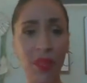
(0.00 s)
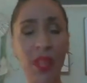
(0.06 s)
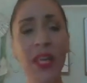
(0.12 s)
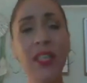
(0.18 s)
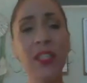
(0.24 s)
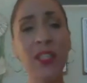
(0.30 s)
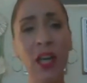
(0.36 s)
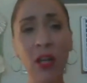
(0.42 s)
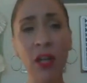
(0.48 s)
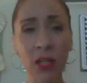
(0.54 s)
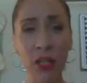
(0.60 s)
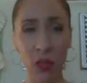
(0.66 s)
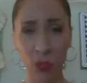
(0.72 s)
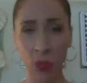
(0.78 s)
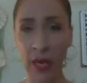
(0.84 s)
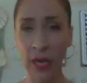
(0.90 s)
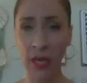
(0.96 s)
until
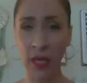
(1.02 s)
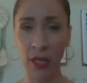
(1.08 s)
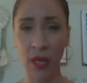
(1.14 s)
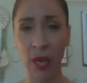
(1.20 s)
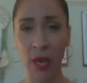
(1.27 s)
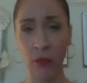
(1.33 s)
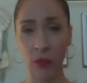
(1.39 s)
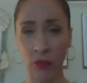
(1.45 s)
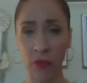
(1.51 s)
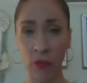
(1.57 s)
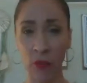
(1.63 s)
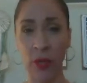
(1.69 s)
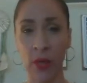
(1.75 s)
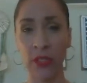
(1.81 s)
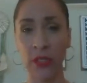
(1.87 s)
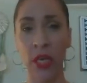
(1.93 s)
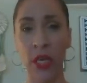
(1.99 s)
it's ready to come to
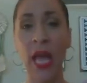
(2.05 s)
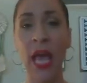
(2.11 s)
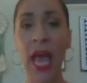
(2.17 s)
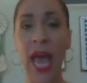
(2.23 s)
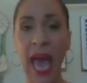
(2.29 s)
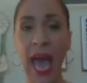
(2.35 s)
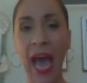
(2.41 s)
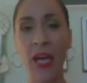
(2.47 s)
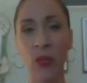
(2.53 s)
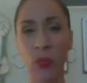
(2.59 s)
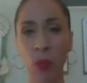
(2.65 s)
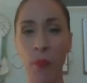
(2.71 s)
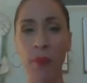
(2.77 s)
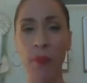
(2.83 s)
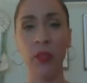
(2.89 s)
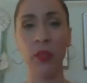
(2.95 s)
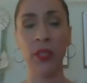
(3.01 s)
fruition as we're
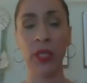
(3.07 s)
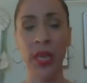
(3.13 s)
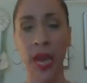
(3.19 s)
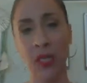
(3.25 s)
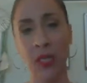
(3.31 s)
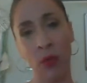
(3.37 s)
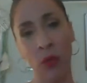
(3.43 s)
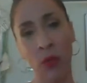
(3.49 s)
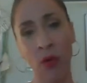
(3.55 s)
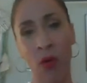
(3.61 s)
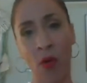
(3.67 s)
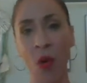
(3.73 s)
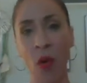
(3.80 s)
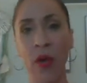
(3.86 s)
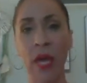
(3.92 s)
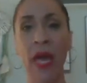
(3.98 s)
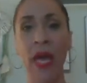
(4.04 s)
building, as we're
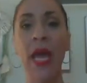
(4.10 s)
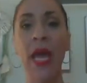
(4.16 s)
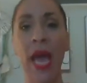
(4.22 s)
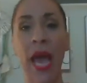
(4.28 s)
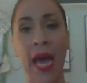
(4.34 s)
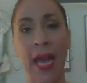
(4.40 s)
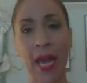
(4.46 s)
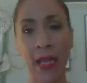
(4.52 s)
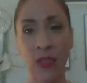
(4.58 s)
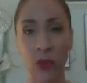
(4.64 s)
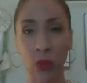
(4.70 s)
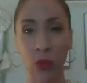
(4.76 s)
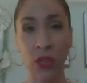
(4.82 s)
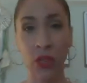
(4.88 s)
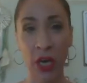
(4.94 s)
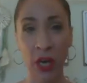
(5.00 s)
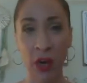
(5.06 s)
growing, and as we're
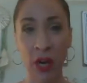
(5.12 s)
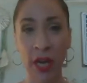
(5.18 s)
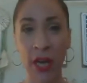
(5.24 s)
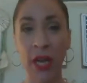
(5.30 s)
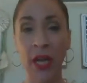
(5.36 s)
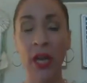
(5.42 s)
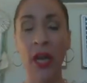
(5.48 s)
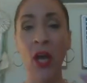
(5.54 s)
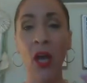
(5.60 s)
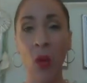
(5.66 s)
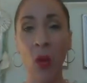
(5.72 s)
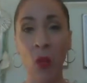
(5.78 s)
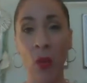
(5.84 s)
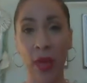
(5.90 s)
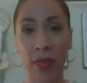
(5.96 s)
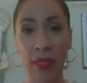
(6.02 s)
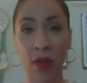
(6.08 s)
sharing it
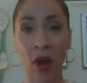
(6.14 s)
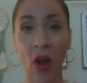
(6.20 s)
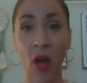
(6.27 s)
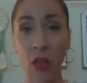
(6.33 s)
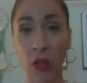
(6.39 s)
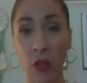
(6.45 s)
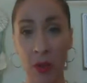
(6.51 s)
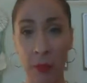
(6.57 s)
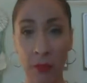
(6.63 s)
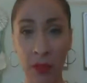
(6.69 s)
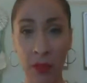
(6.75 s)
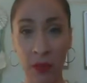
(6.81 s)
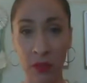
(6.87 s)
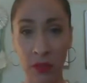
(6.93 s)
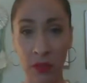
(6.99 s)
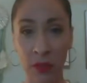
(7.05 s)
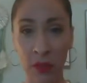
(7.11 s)
with our dream
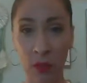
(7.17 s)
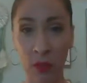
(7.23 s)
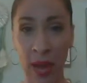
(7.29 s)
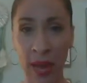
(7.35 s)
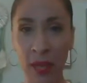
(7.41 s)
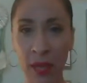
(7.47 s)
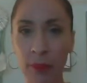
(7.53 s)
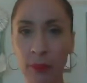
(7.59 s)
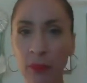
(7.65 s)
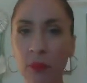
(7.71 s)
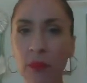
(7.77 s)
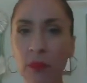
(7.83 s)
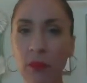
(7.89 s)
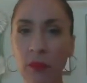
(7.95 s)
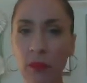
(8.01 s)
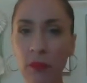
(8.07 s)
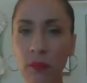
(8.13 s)
builders, right?
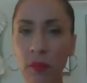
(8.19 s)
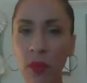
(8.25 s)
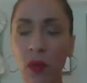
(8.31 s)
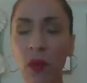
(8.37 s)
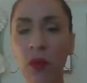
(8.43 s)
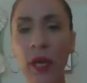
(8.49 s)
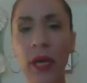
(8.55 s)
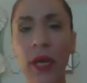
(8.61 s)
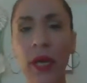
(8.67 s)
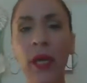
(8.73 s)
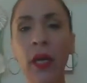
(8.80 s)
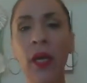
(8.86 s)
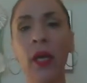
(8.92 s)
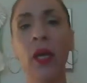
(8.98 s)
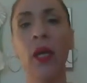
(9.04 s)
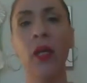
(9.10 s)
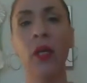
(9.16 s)
Okay,
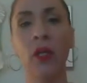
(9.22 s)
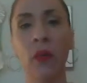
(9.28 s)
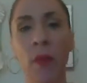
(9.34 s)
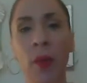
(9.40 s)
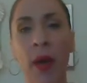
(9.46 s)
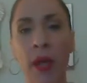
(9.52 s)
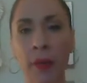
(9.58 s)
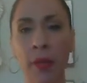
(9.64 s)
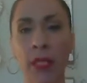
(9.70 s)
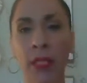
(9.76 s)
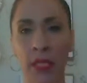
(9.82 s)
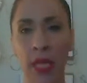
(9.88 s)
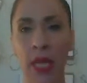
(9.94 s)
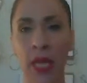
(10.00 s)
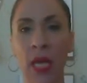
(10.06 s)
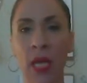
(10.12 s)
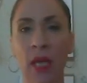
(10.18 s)
you might be
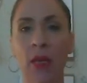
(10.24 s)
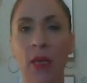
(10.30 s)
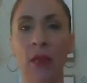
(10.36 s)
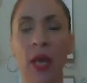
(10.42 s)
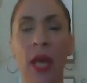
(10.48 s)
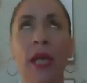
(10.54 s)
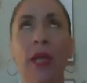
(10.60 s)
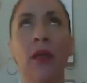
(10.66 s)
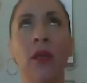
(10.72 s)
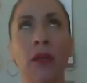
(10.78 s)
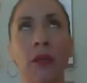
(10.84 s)
saying like,